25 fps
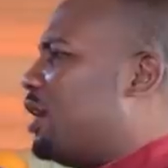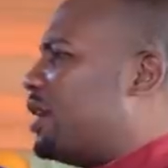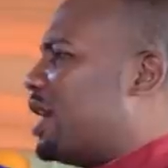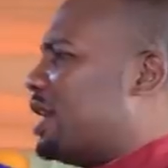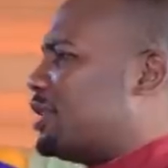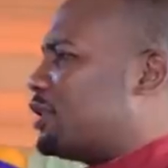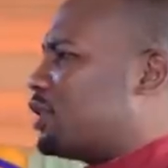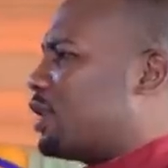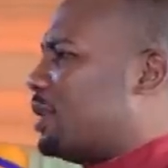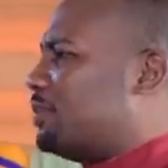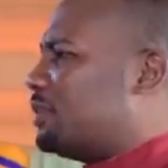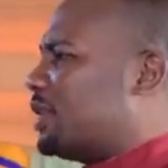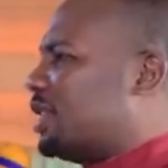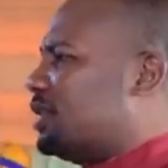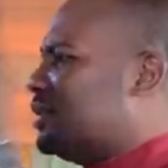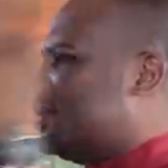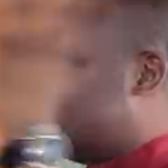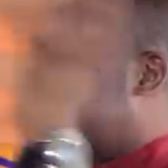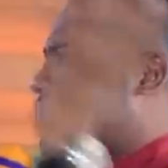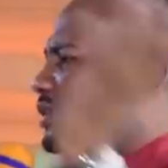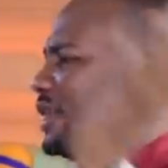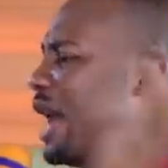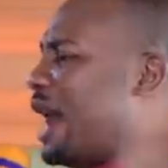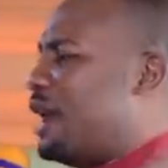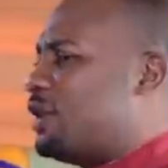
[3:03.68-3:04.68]

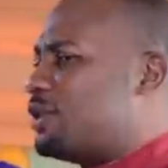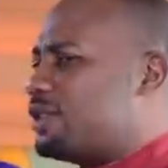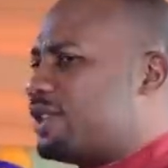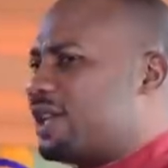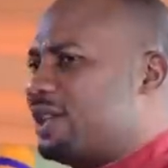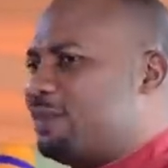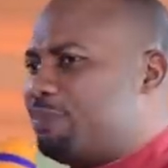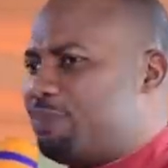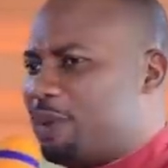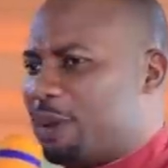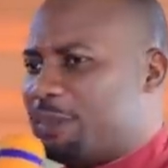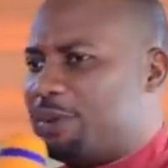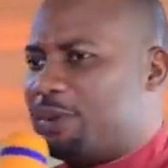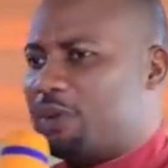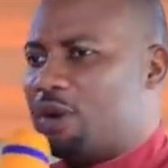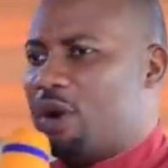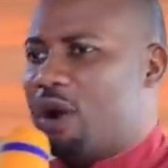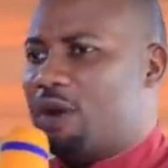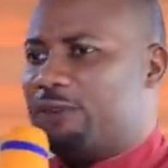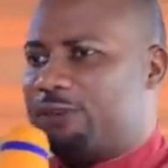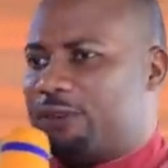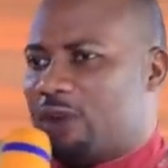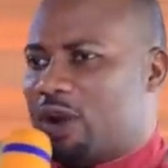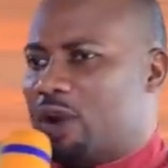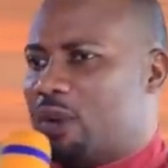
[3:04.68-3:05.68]
100-something thousand people
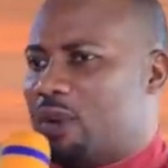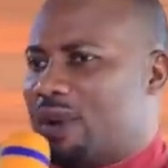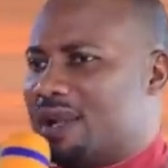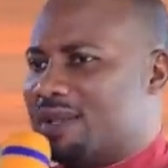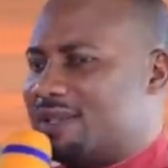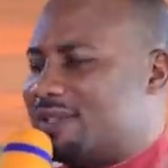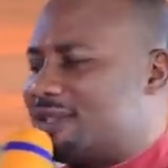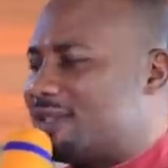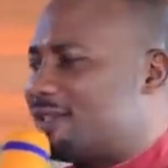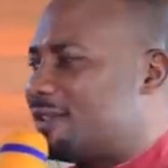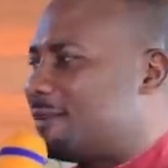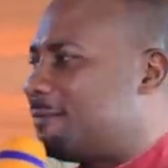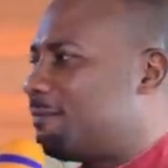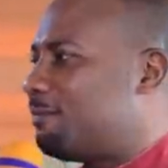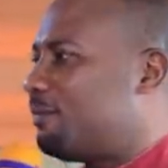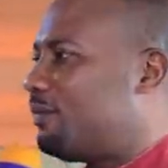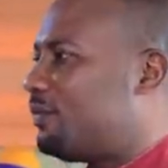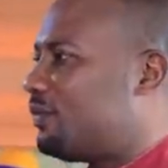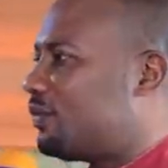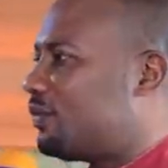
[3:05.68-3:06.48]
on followers,